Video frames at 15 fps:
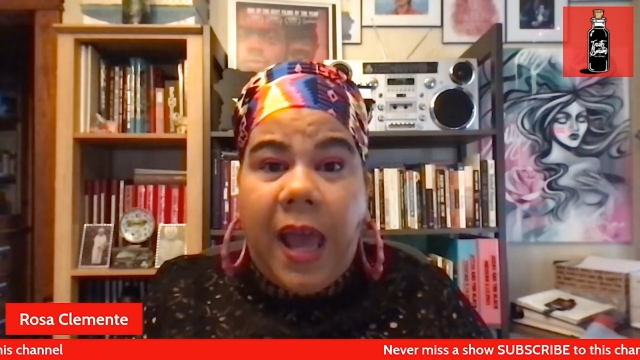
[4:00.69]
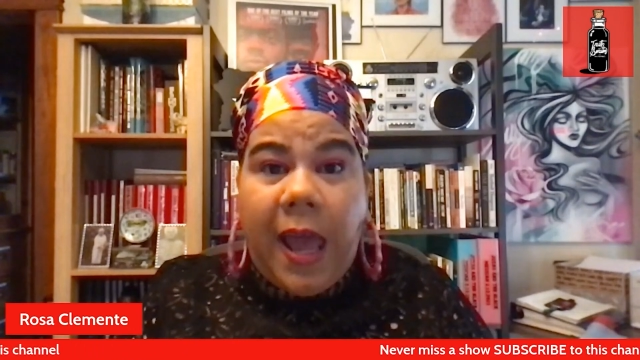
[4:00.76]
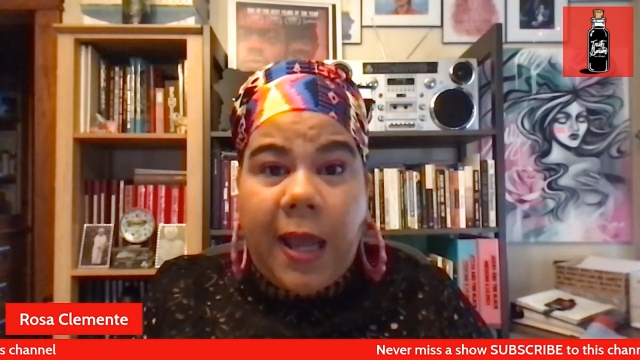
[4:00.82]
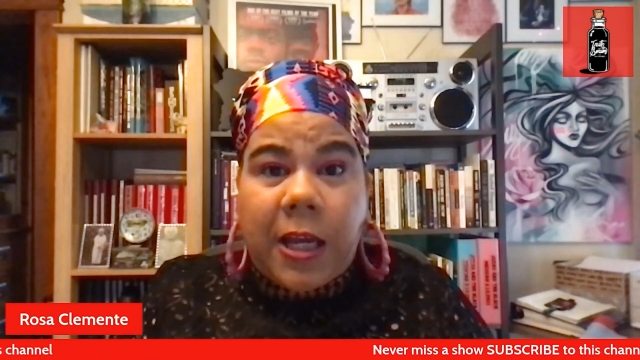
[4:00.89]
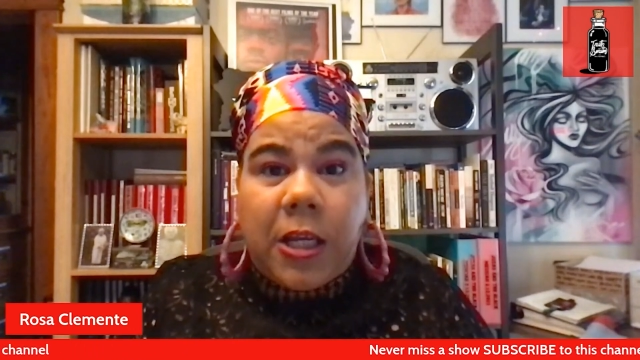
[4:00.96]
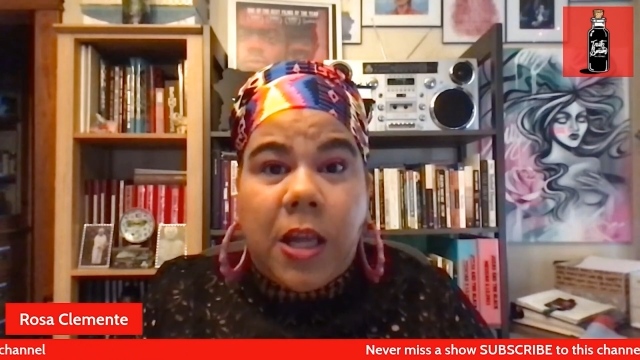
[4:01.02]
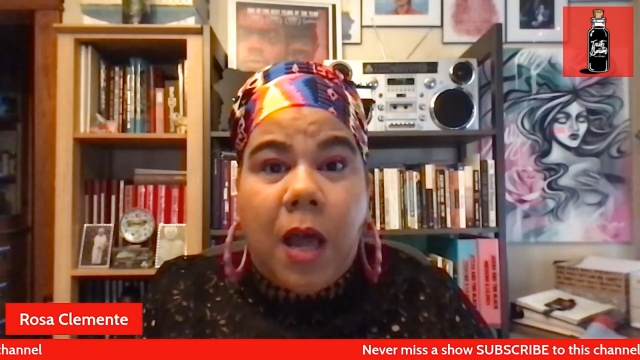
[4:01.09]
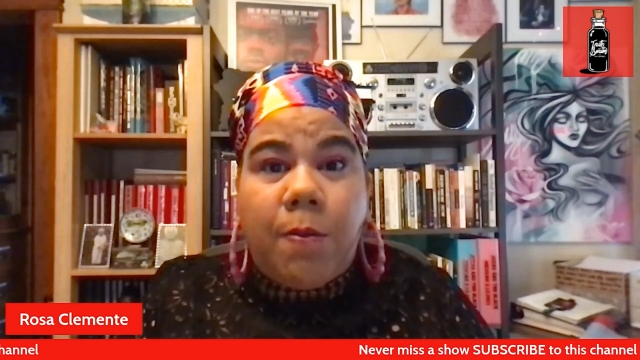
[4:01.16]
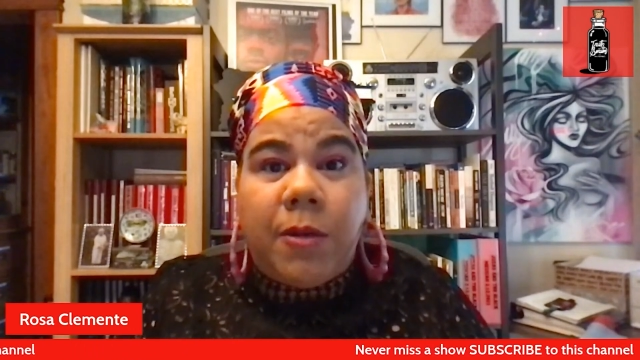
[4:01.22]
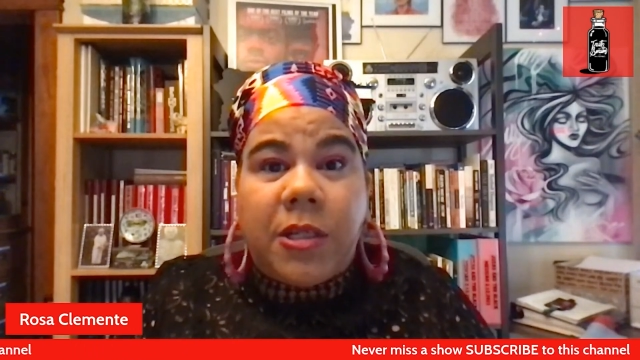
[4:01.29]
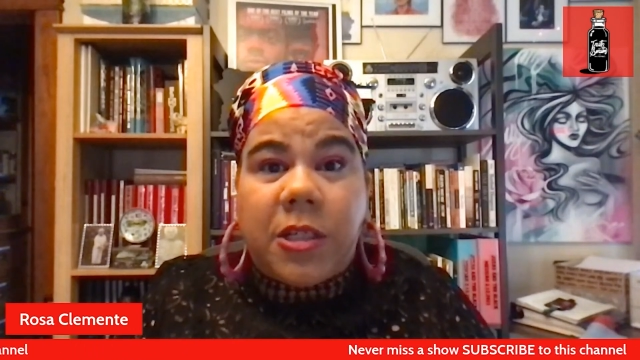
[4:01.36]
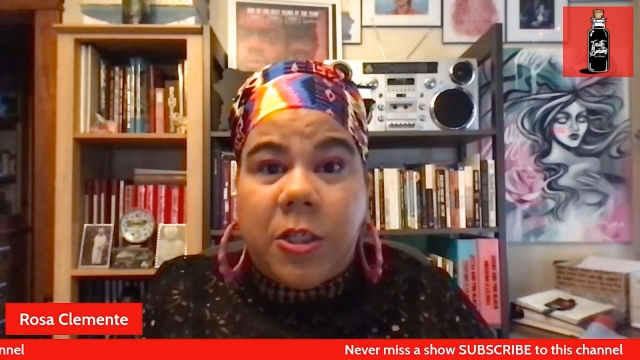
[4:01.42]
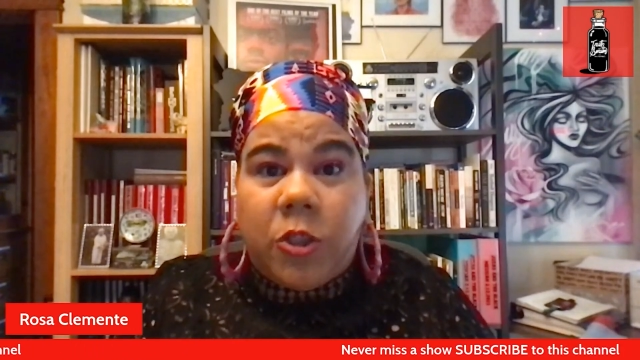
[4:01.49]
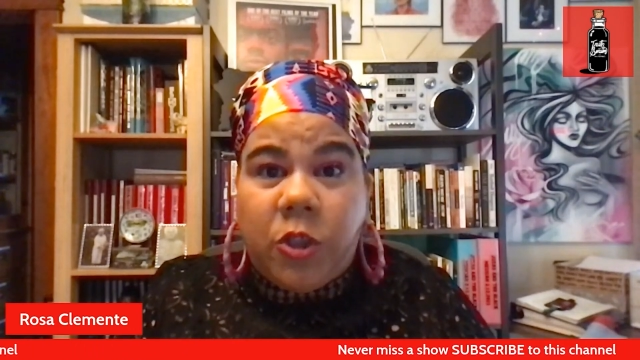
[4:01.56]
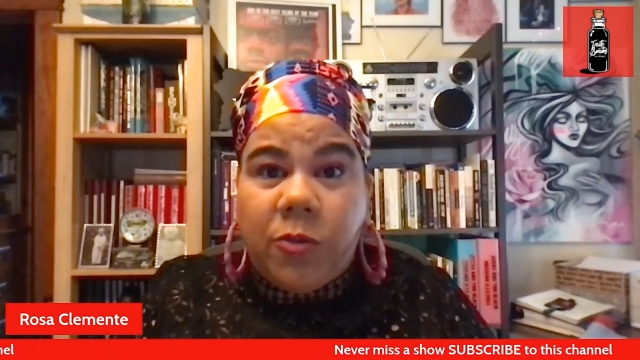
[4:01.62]
economic
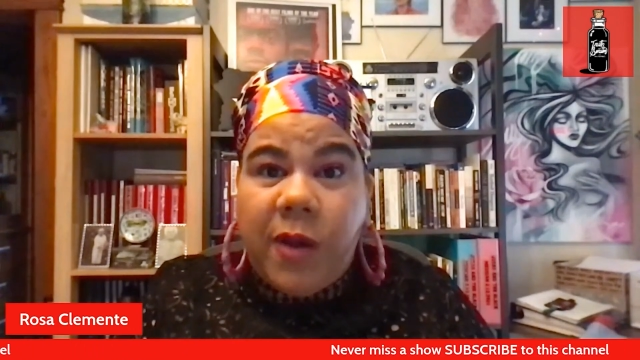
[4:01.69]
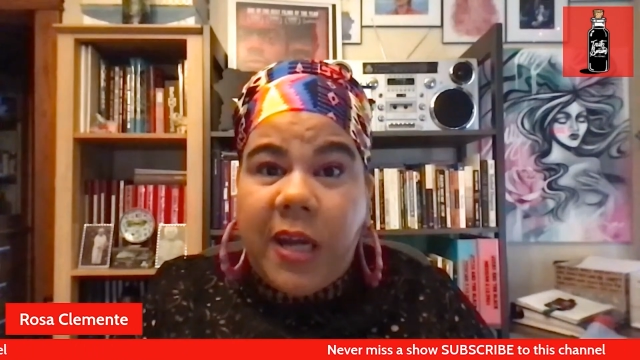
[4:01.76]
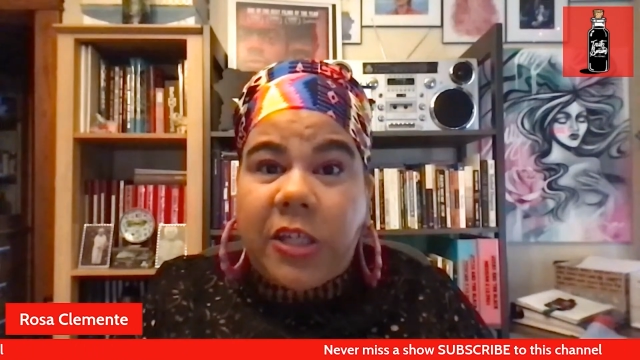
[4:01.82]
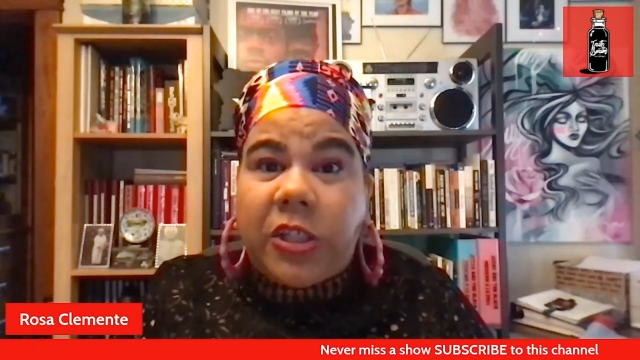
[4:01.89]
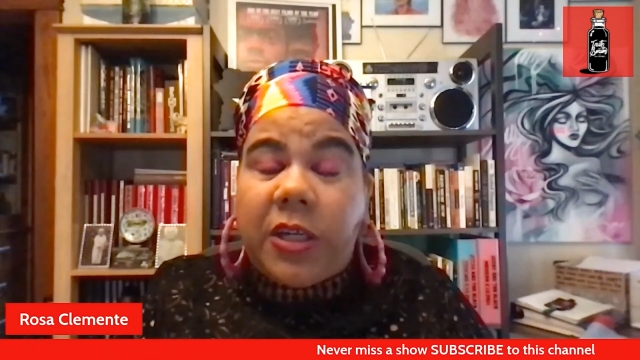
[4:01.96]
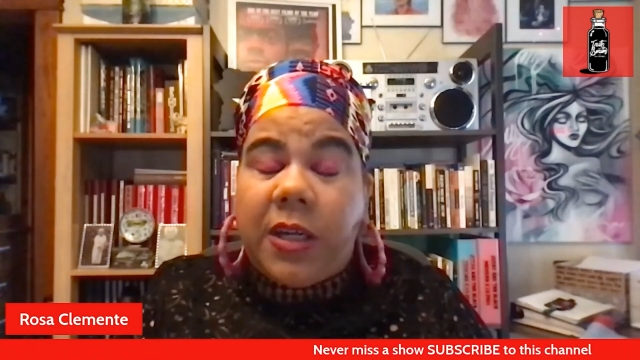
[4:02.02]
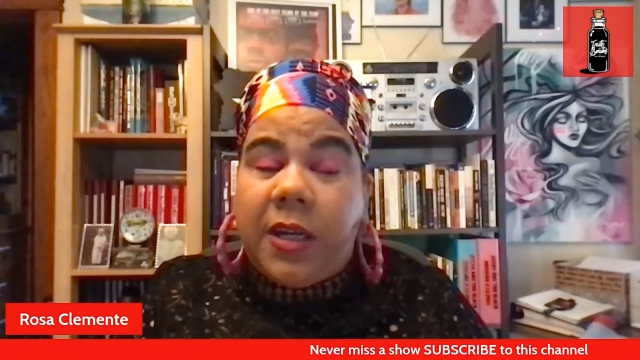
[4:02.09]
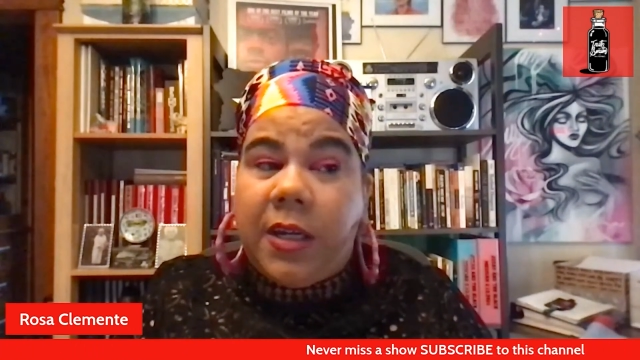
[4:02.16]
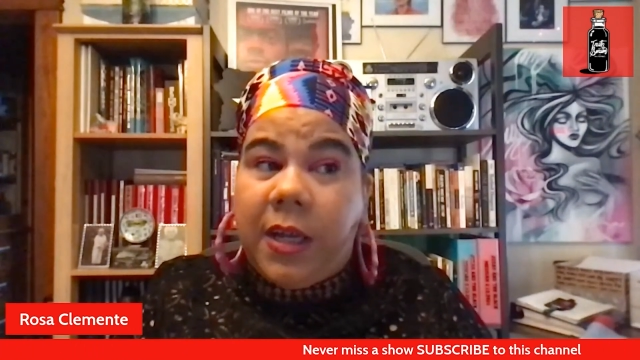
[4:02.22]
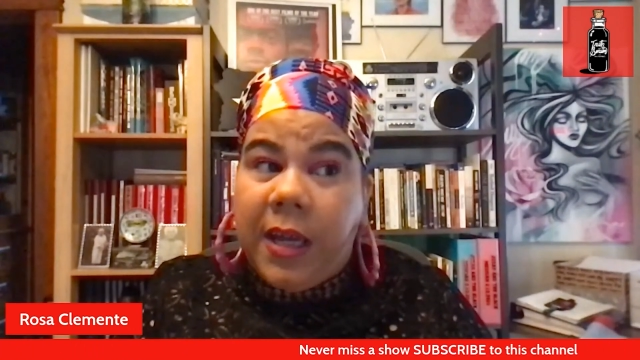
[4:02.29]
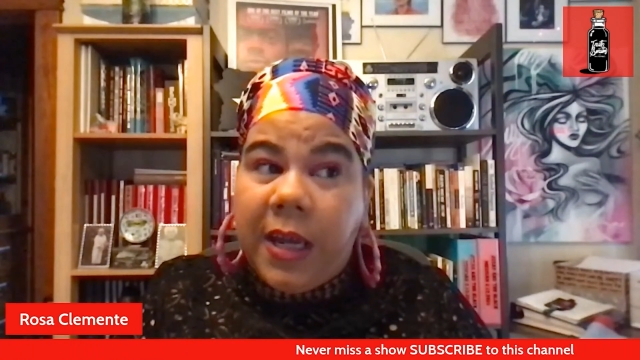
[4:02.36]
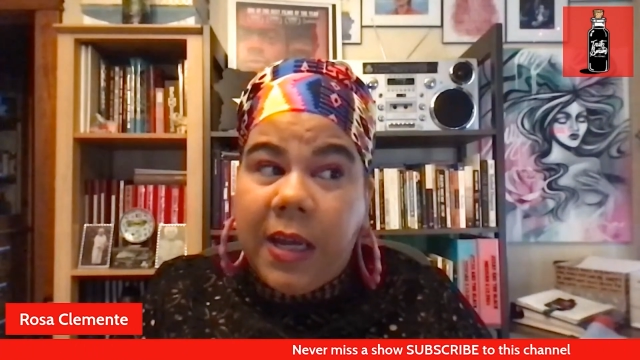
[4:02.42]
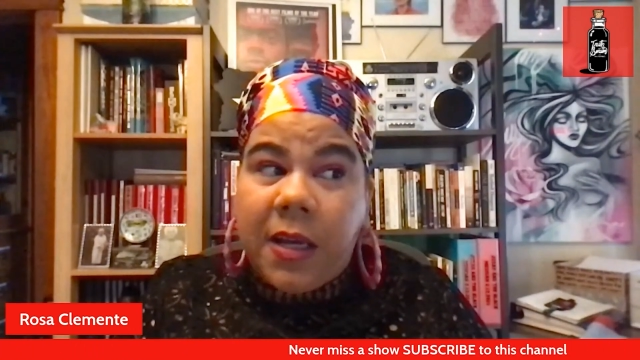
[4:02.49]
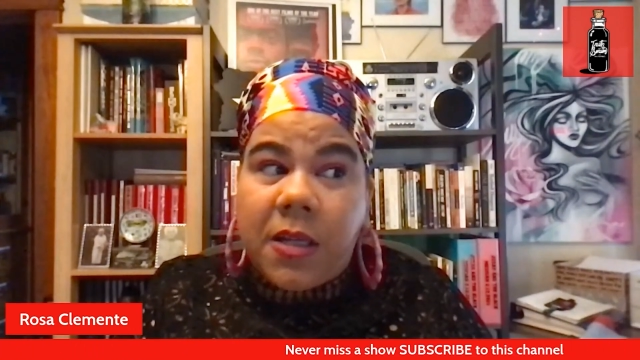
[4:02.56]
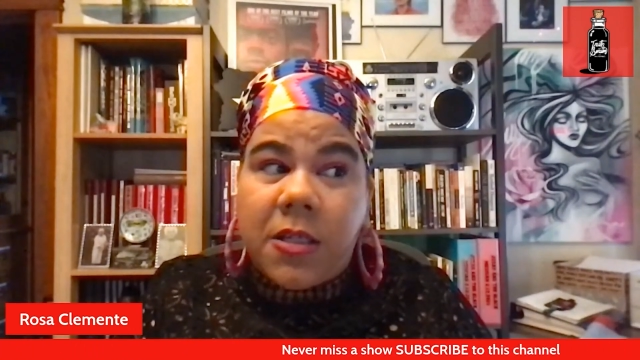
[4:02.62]
situation it
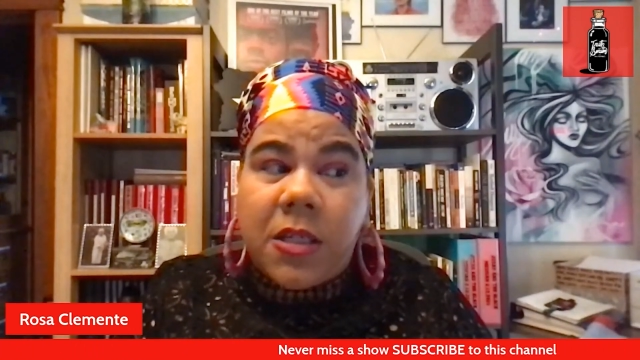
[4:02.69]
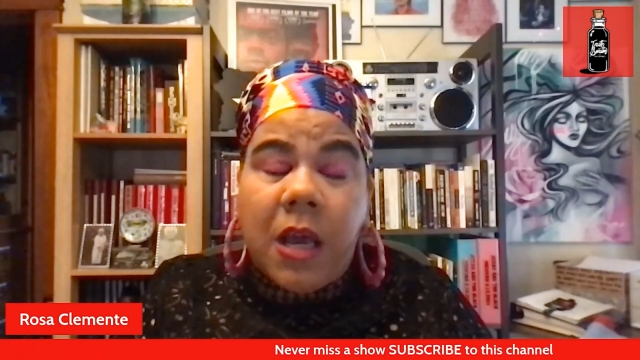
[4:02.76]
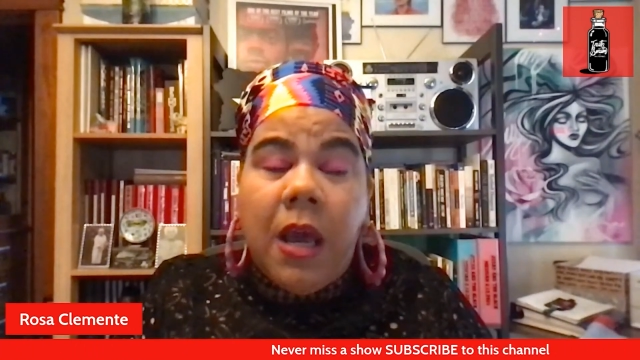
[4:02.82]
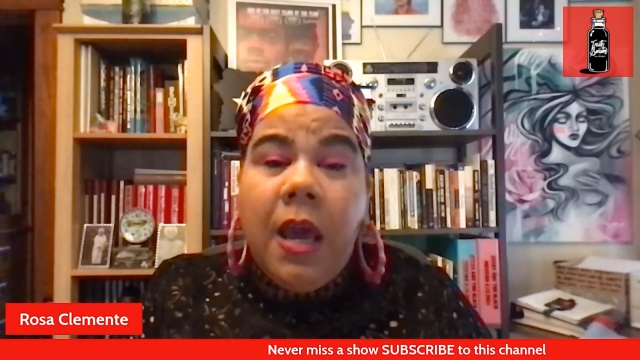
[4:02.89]
is.